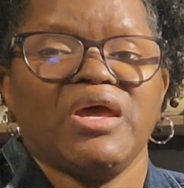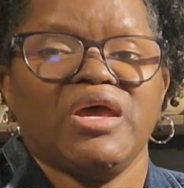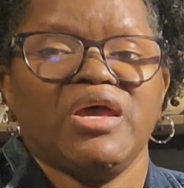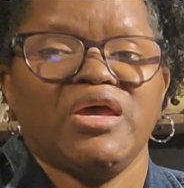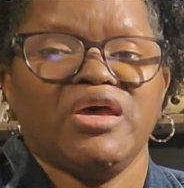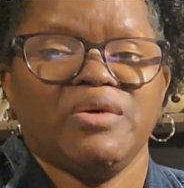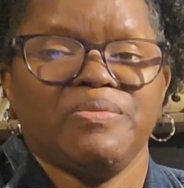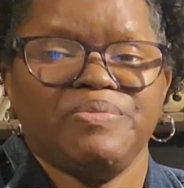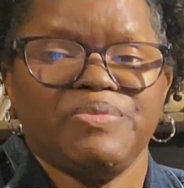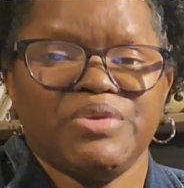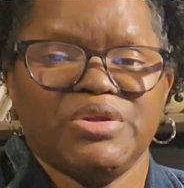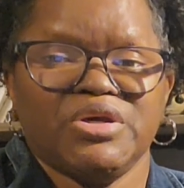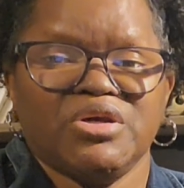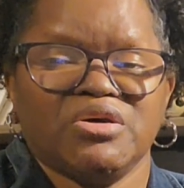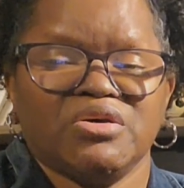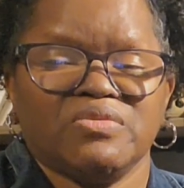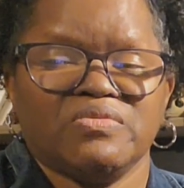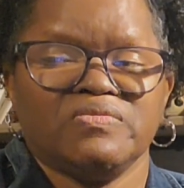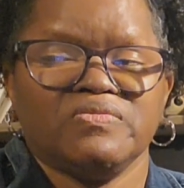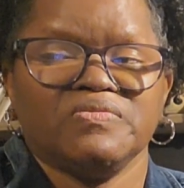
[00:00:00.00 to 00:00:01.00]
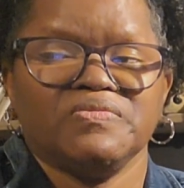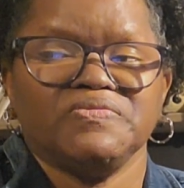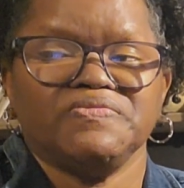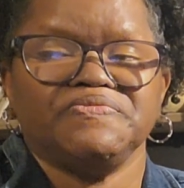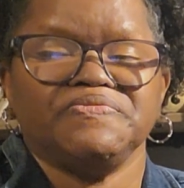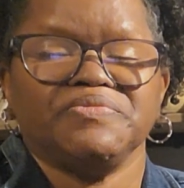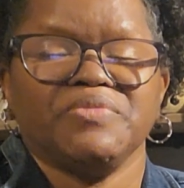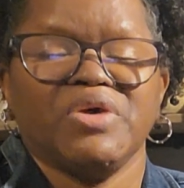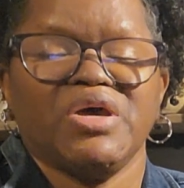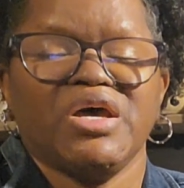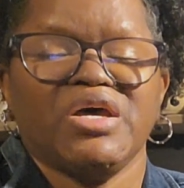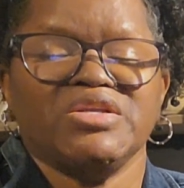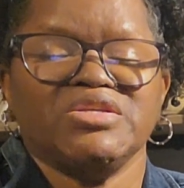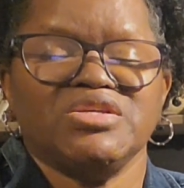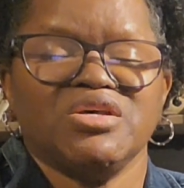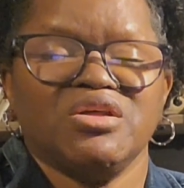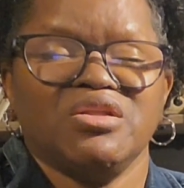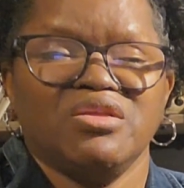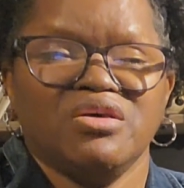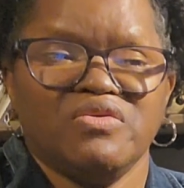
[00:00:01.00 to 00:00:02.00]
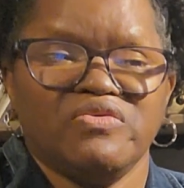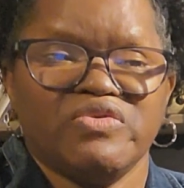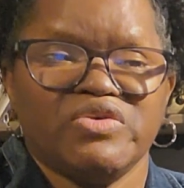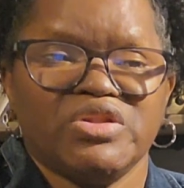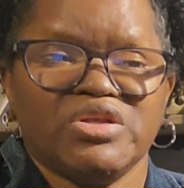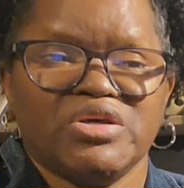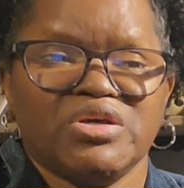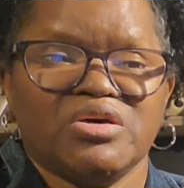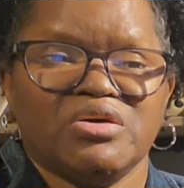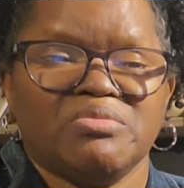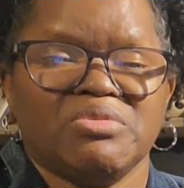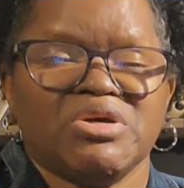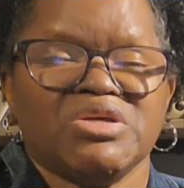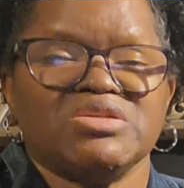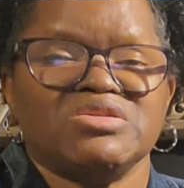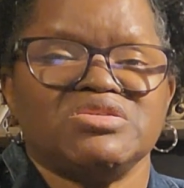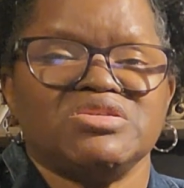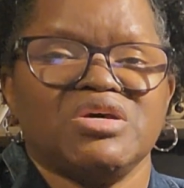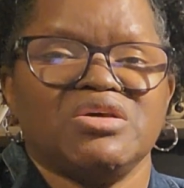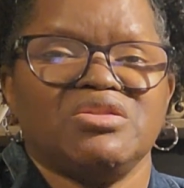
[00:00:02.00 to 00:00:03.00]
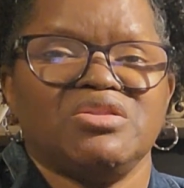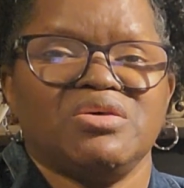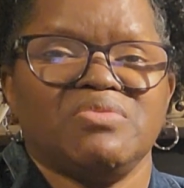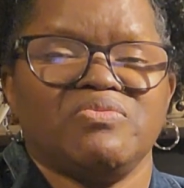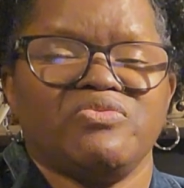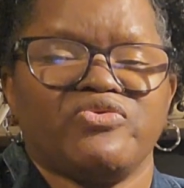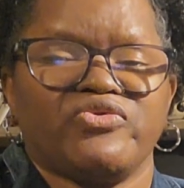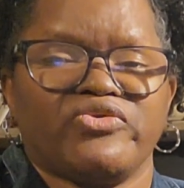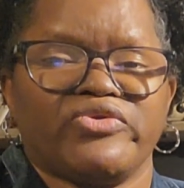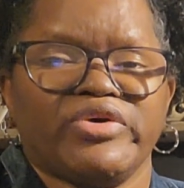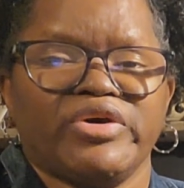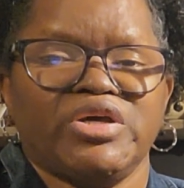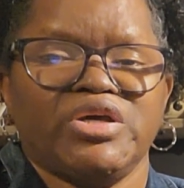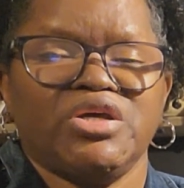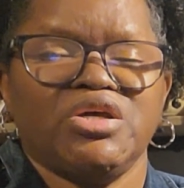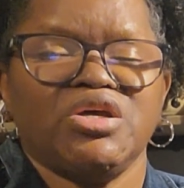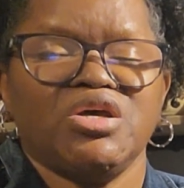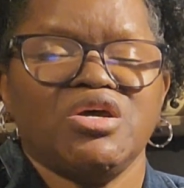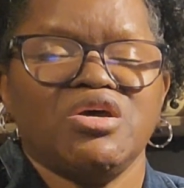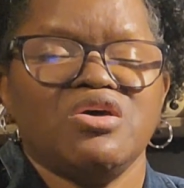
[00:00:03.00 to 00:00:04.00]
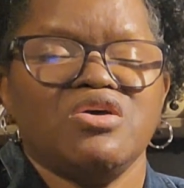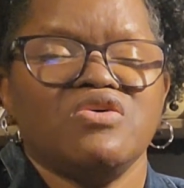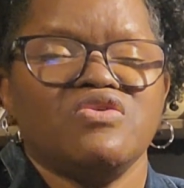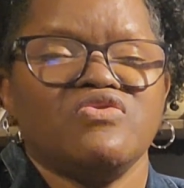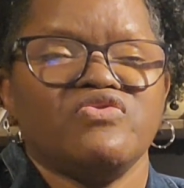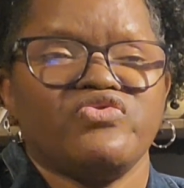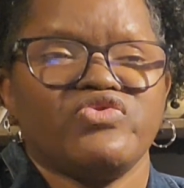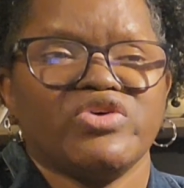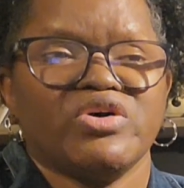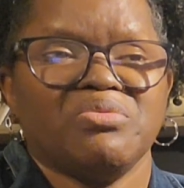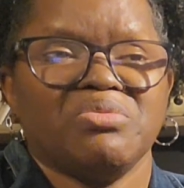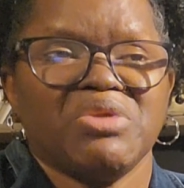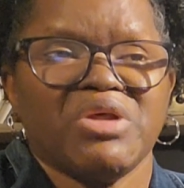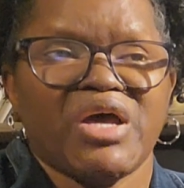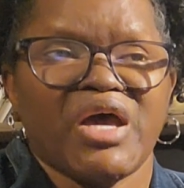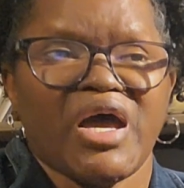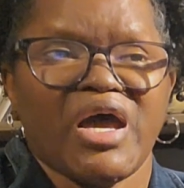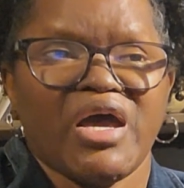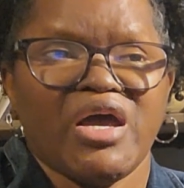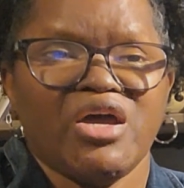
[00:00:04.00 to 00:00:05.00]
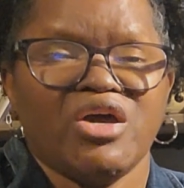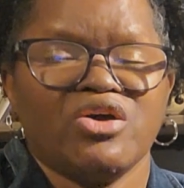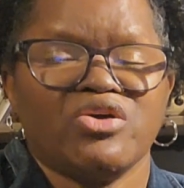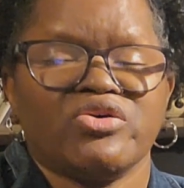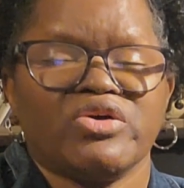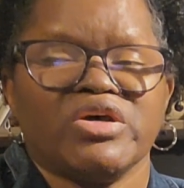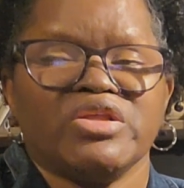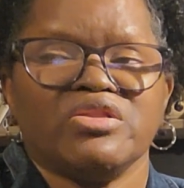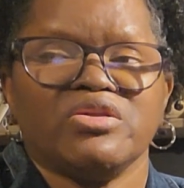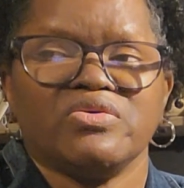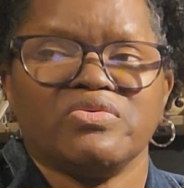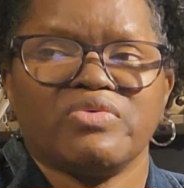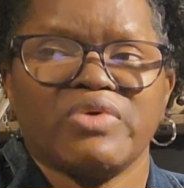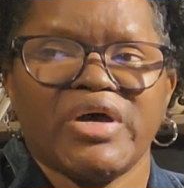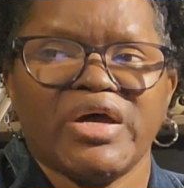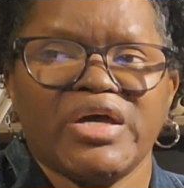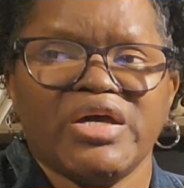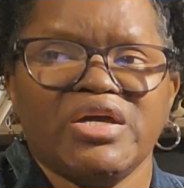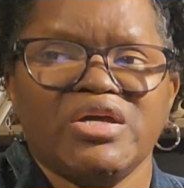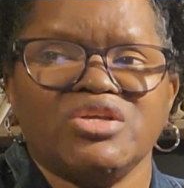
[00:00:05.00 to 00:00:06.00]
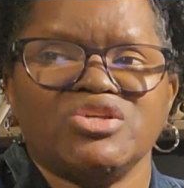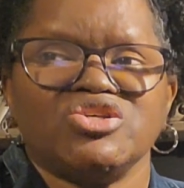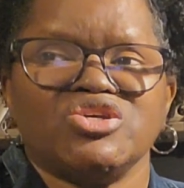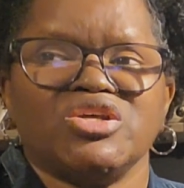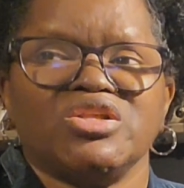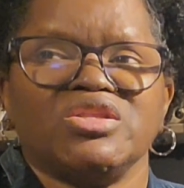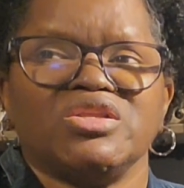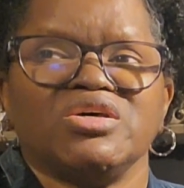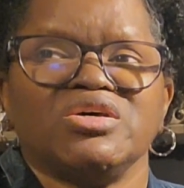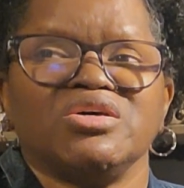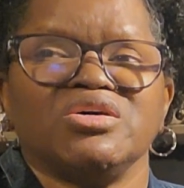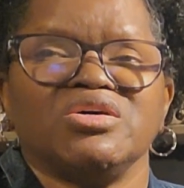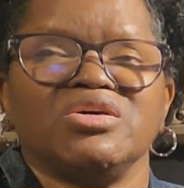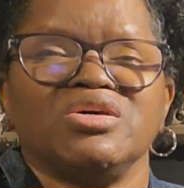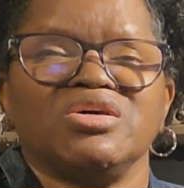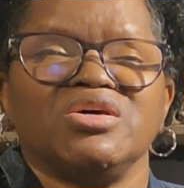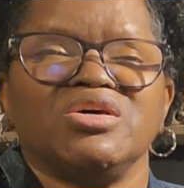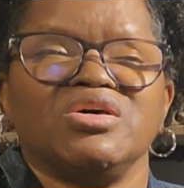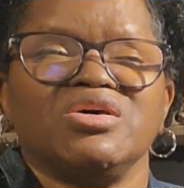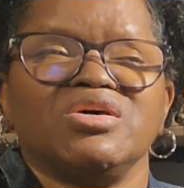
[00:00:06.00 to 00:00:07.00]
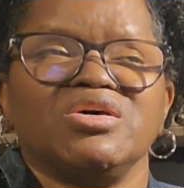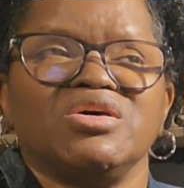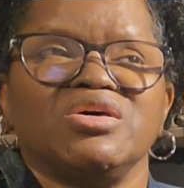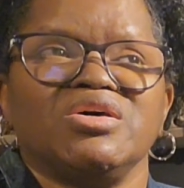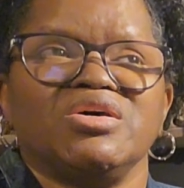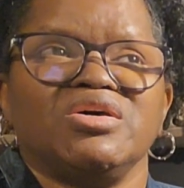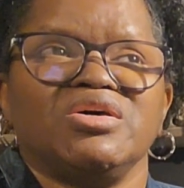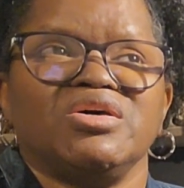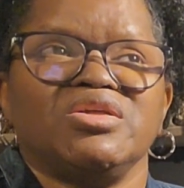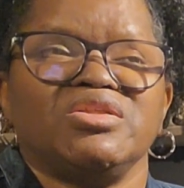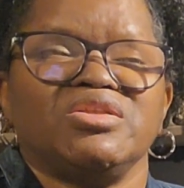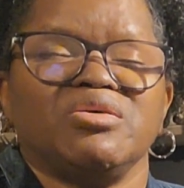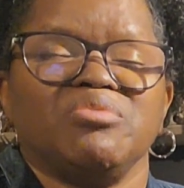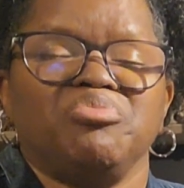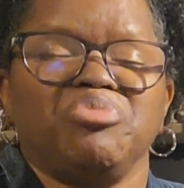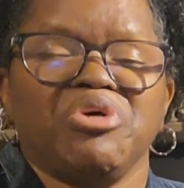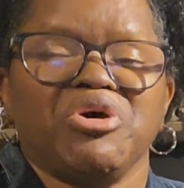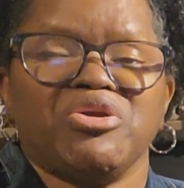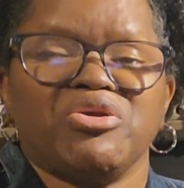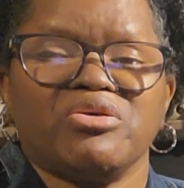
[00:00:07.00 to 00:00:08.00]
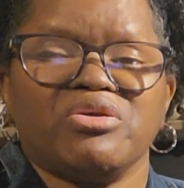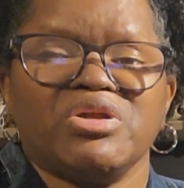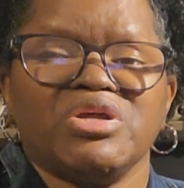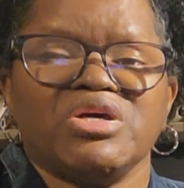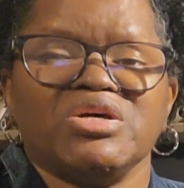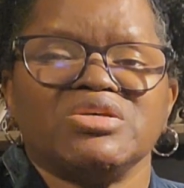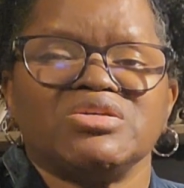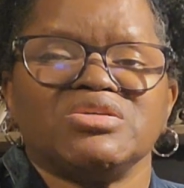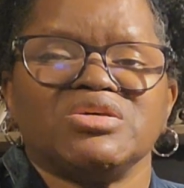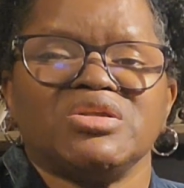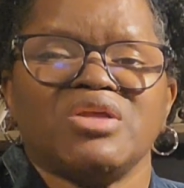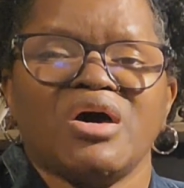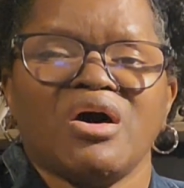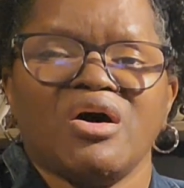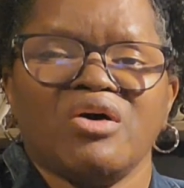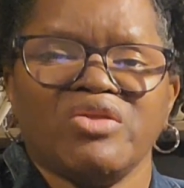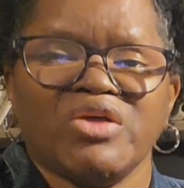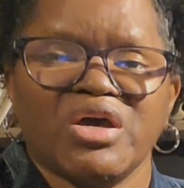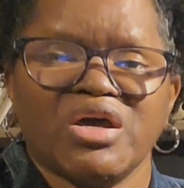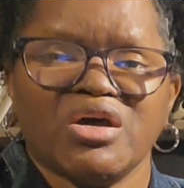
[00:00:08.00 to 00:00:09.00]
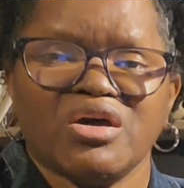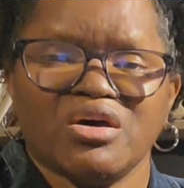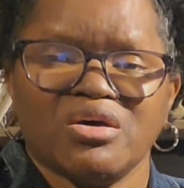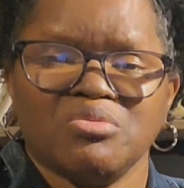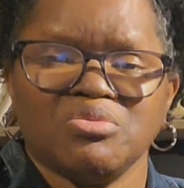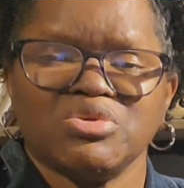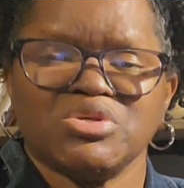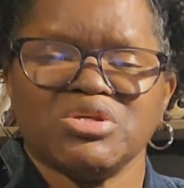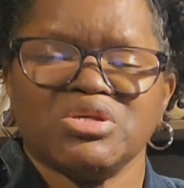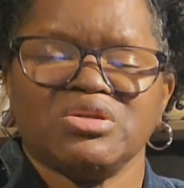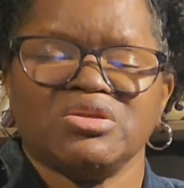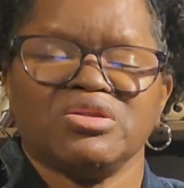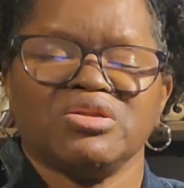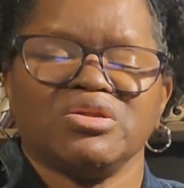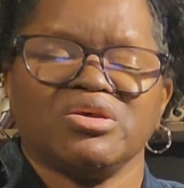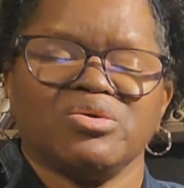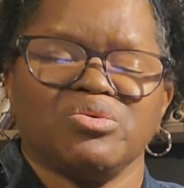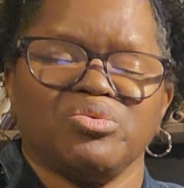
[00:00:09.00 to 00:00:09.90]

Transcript: help them and deliver them and set them free from the anger and the rage and the bitterness and all that comes in